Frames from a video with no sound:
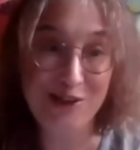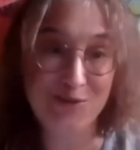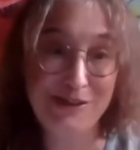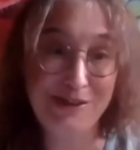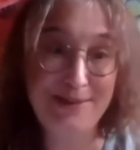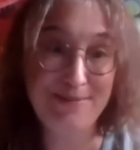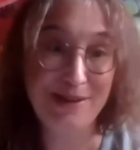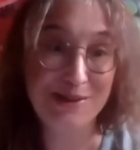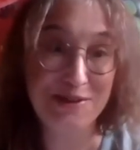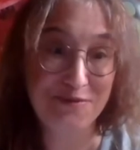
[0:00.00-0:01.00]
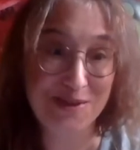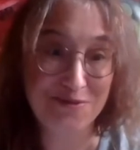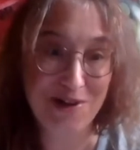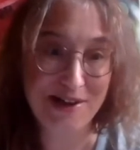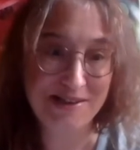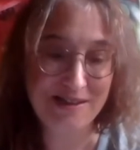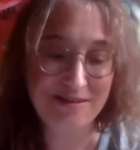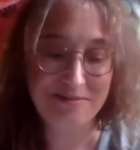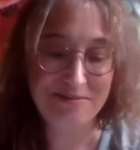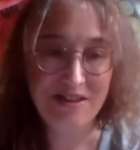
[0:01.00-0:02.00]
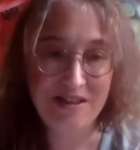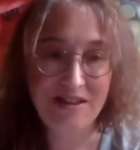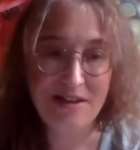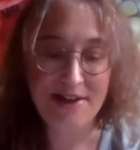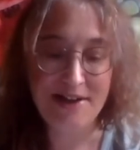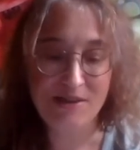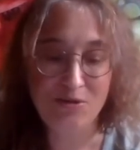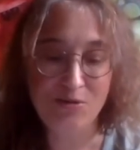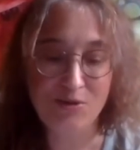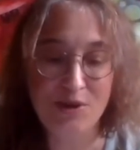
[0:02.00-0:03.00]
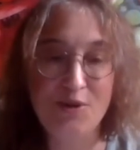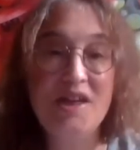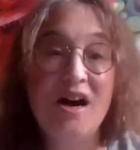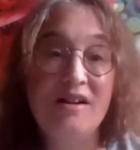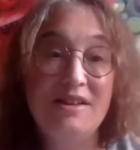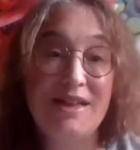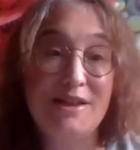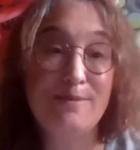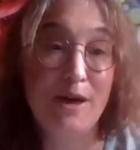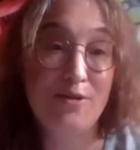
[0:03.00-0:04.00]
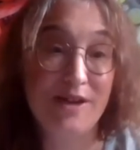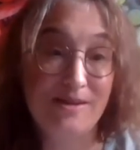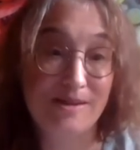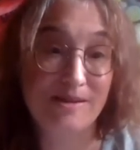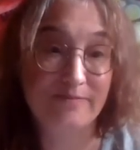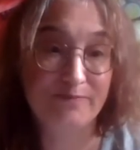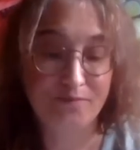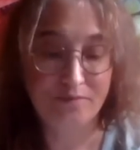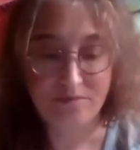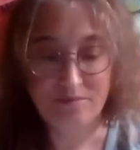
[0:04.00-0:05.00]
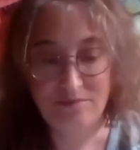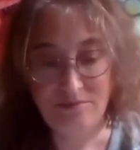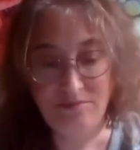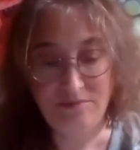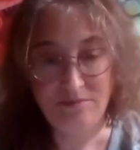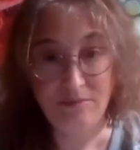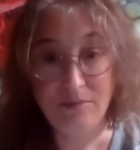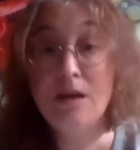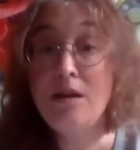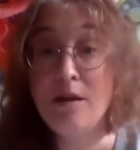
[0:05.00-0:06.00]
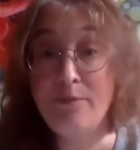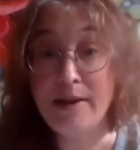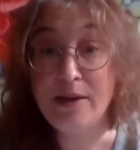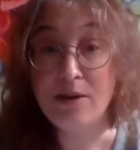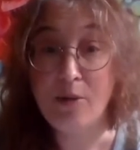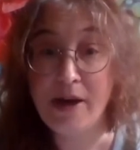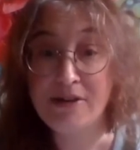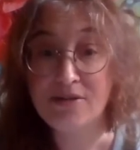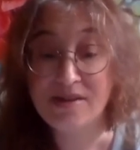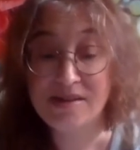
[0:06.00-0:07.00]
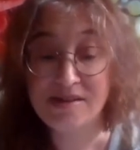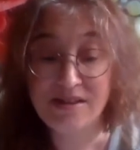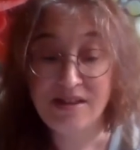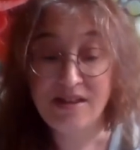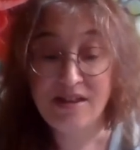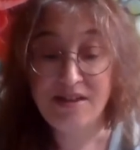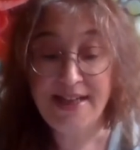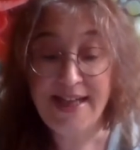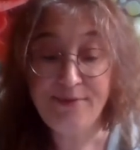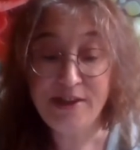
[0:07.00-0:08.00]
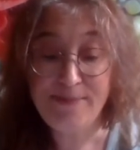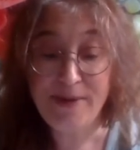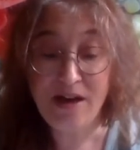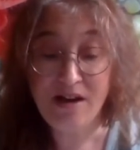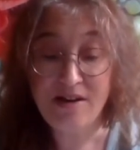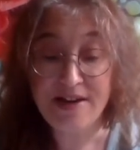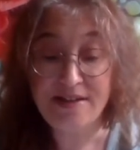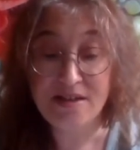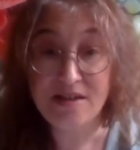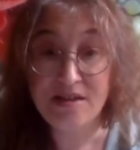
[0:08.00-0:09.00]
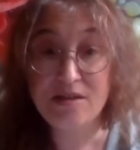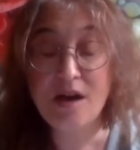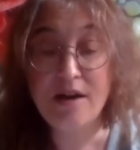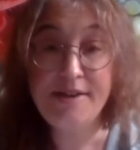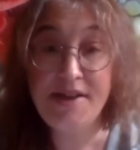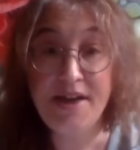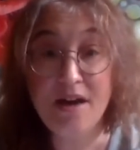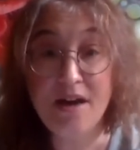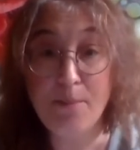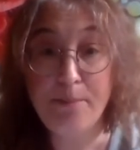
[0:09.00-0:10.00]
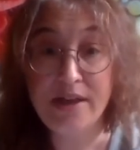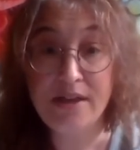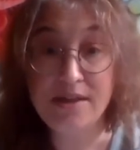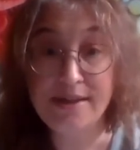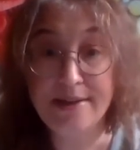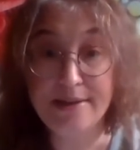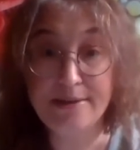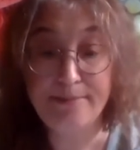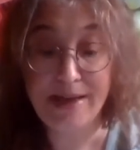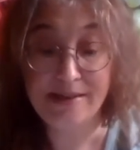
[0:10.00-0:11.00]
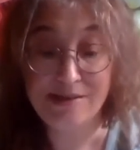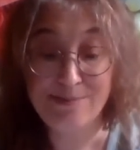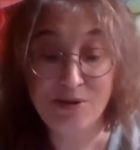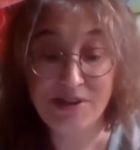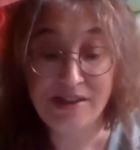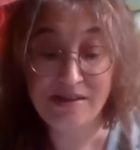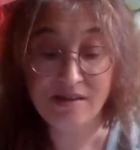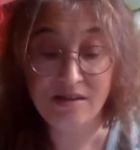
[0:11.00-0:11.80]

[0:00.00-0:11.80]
I see myself as a writer. And it's called The Young Dead Poets. Lovely cop-outs. They left us behind, tidying up in second best bodies,